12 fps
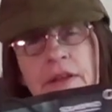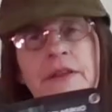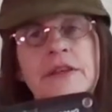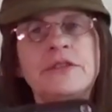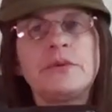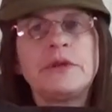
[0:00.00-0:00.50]

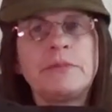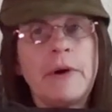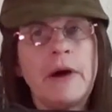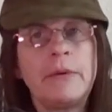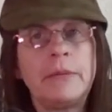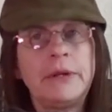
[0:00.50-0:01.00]
This was
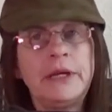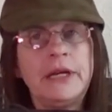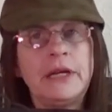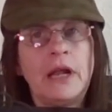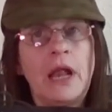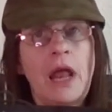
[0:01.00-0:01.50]
probably
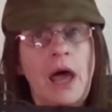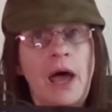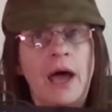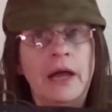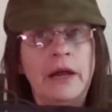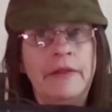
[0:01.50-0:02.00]
in a
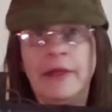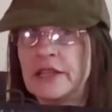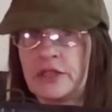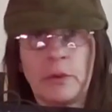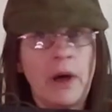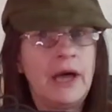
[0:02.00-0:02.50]
lot, and
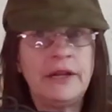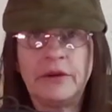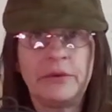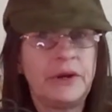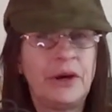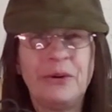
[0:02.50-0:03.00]
that's why I
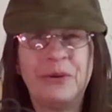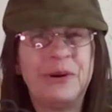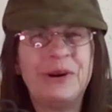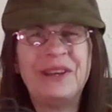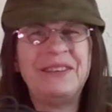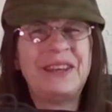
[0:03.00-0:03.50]
don't know
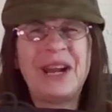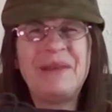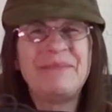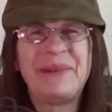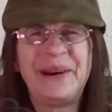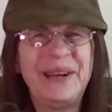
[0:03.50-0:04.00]
that
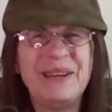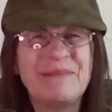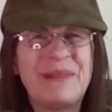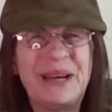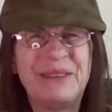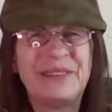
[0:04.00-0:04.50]
I bought
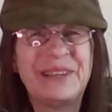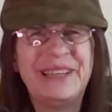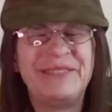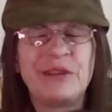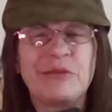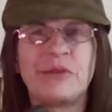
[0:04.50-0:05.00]
it, by the way,
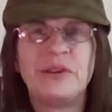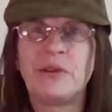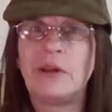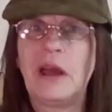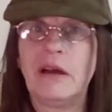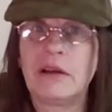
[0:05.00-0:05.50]
if you're
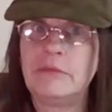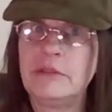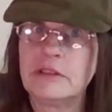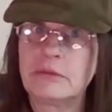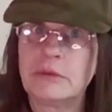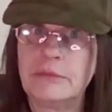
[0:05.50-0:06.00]
wondering how come
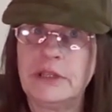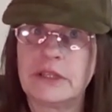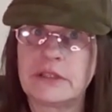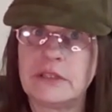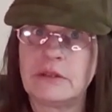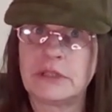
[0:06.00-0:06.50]
this woman
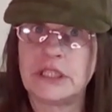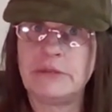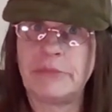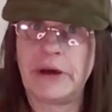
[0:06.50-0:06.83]
doesn't know what she